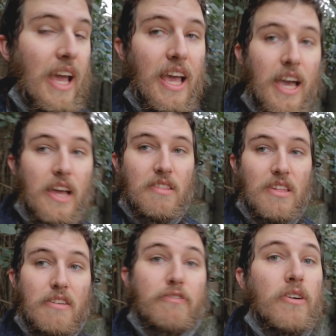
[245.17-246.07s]
and
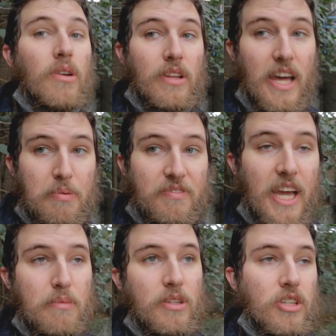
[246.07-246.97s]
the photo lineup of
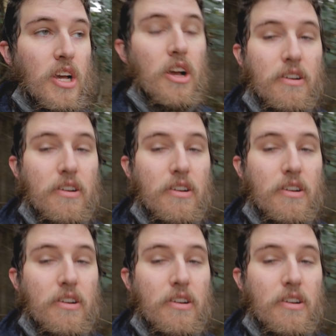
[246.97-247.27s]
cameras